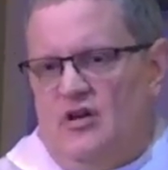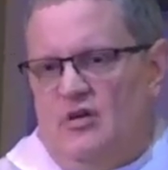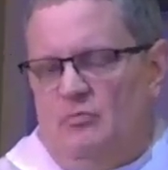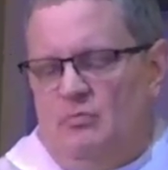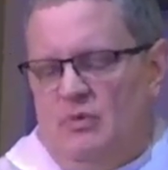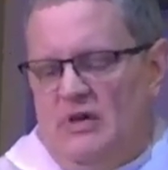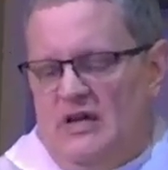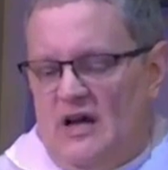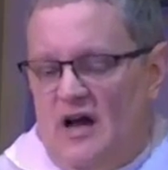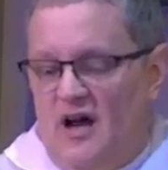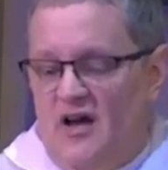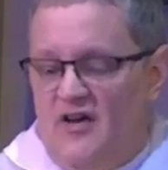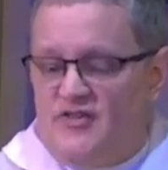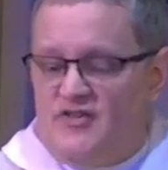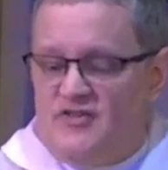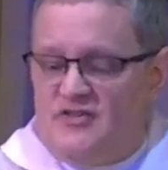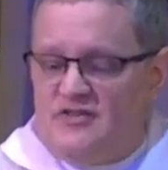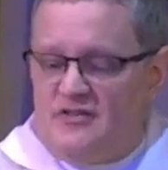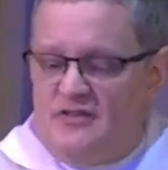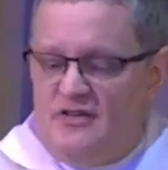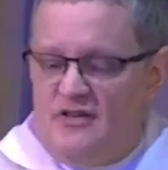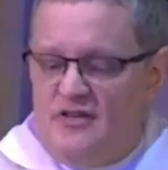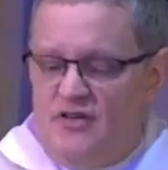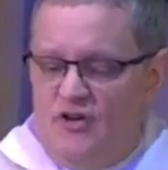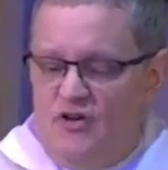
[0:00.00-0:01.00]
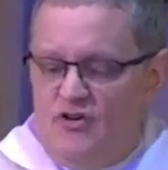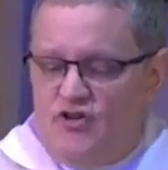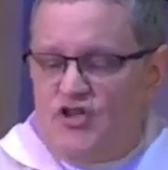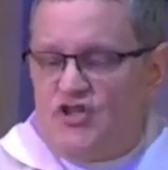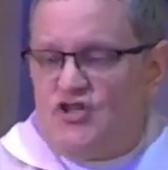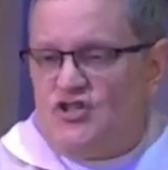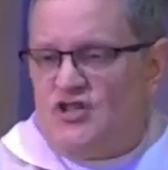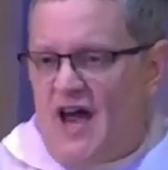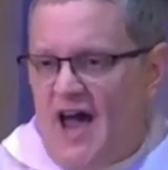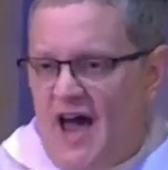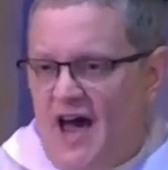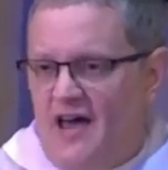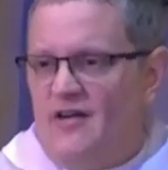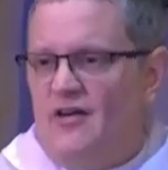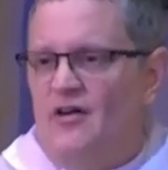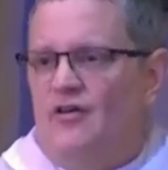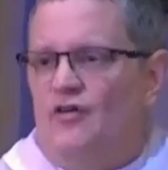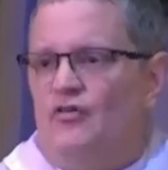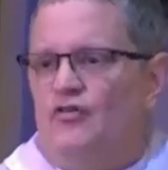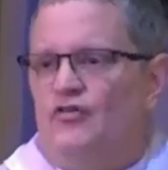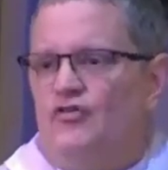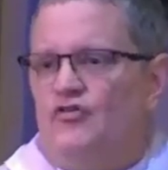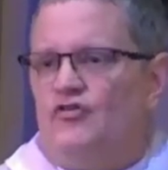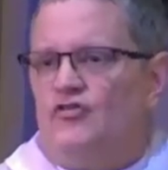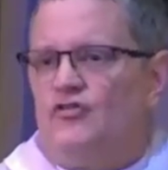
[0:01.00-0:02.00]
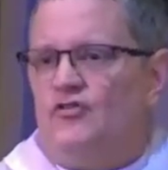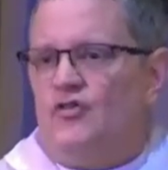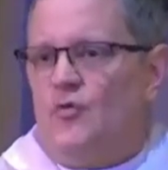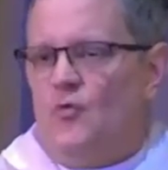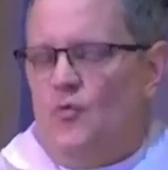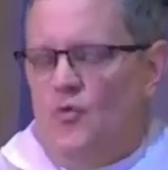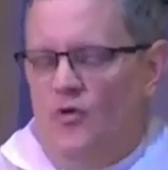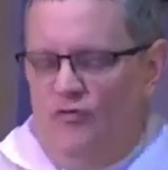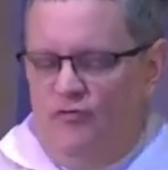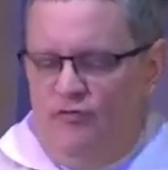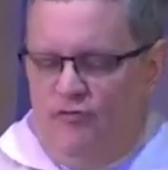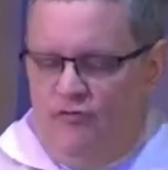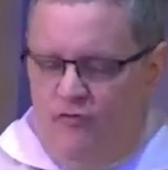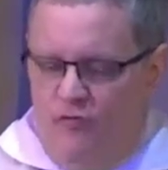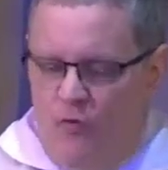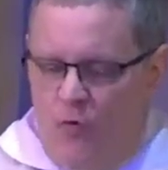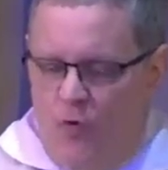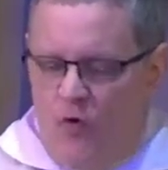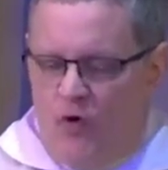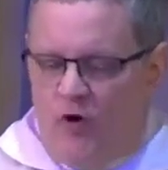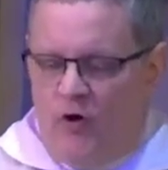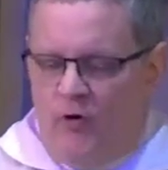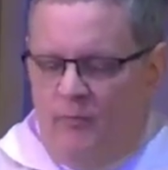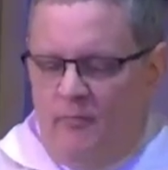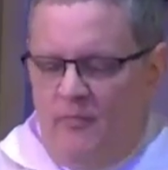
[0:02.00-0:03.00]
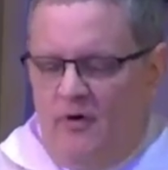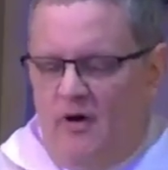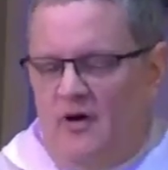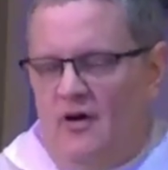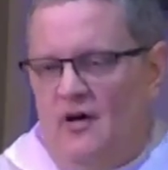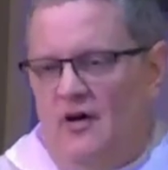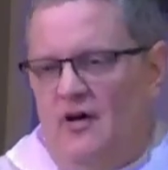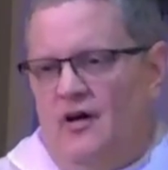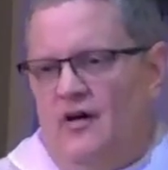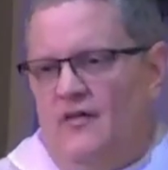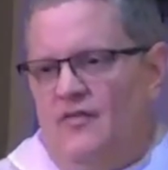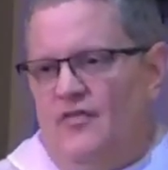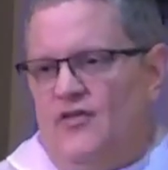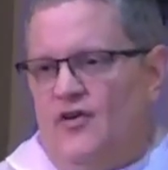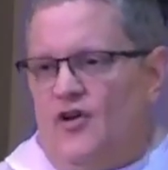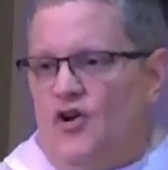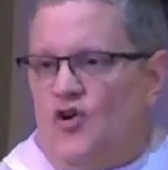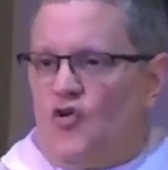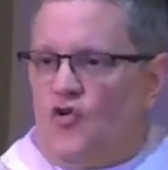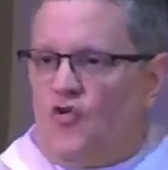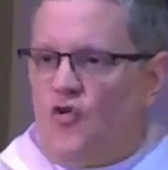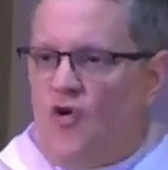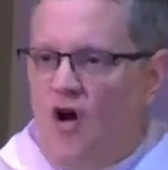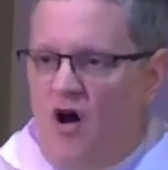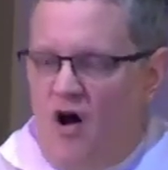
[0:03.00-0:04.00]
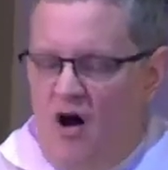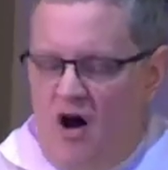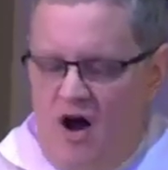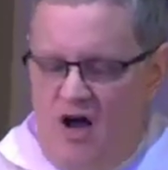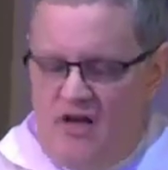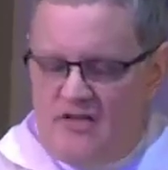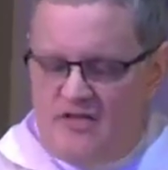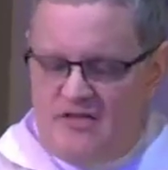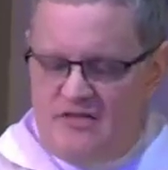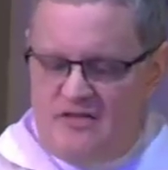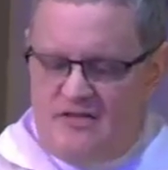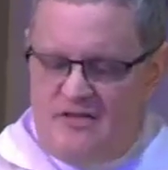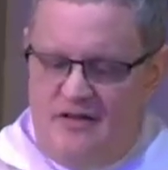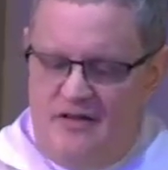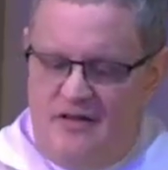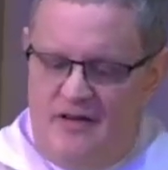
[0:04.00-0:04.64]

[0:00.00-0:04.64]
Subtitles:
Because your shadows will form the cross